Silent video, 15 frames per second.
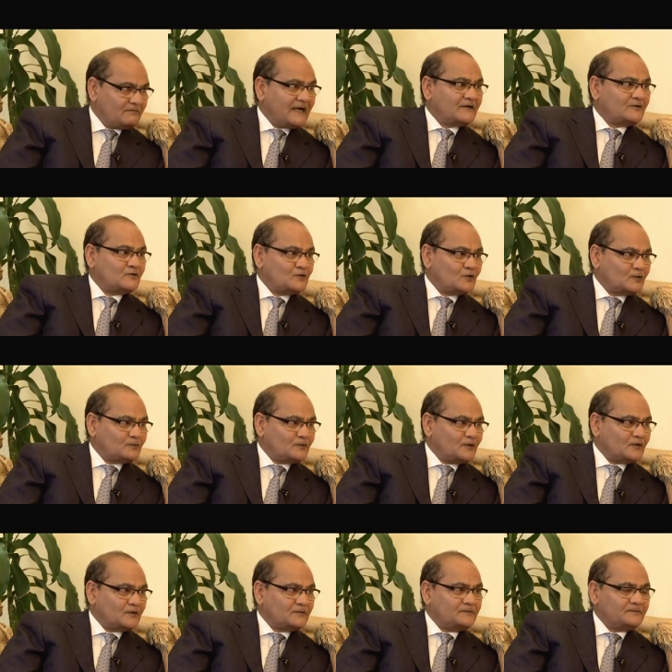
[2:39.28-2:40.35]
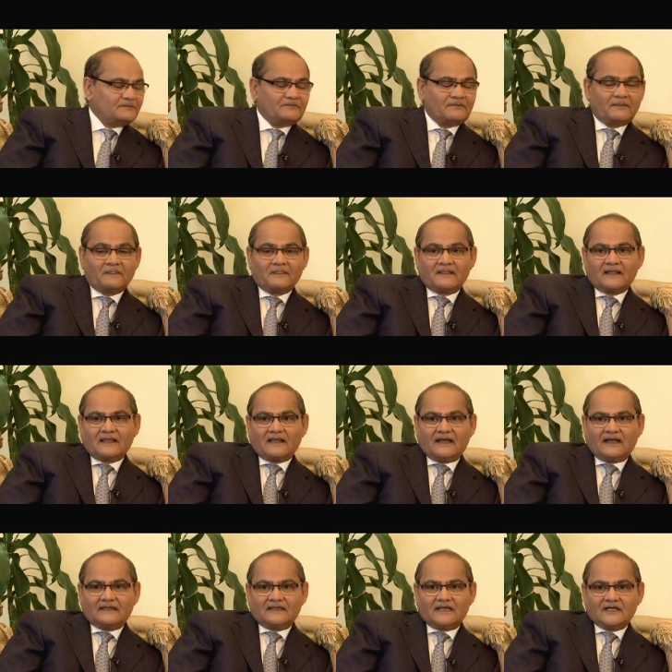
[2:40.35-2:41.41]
back to Jodhpur, and